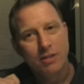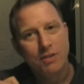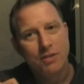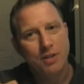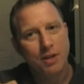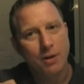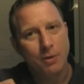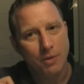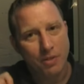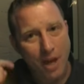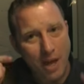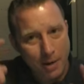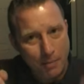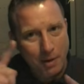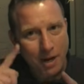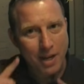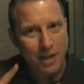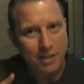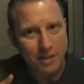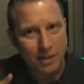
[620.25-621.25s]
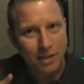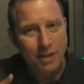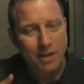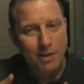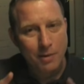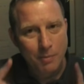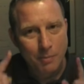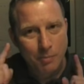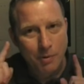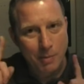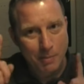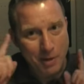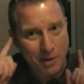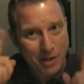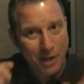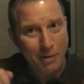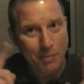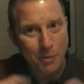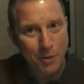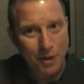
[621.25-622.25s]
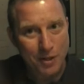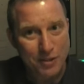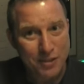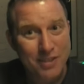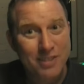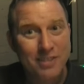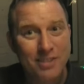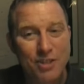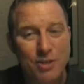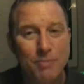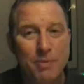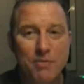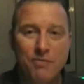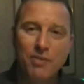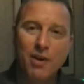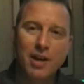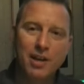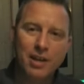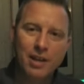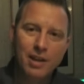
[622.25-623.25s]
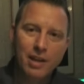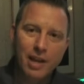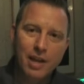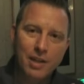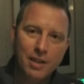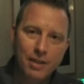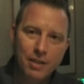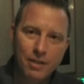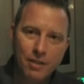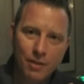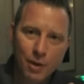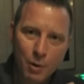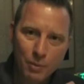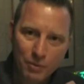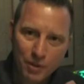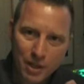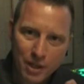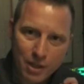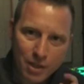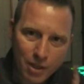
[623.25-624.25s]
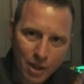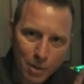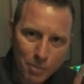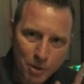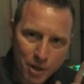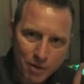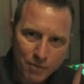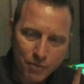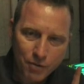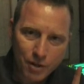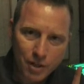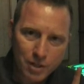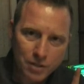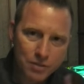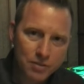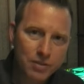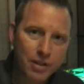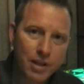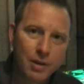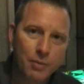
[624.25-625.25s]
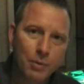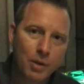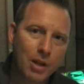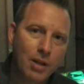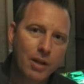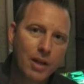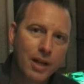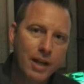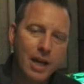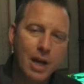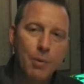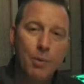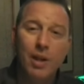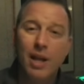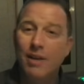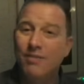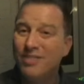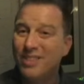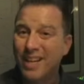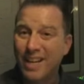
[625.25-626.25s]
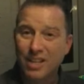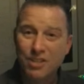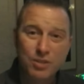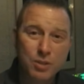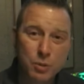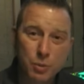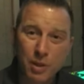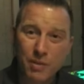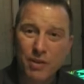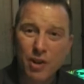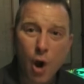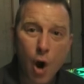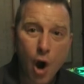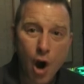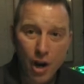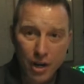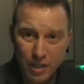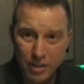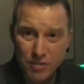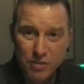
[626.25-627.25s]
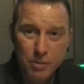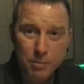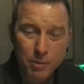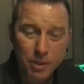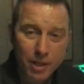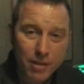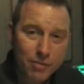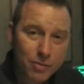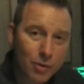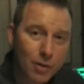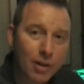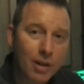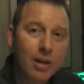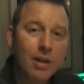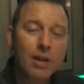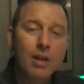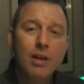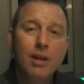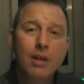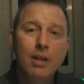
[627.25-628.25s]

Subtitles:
So with that in mind, come on down, boys. Should be fun. And hopefully they'll bring friends, and we'll all hang out. We'll have dancers. We'll have an audience to play for.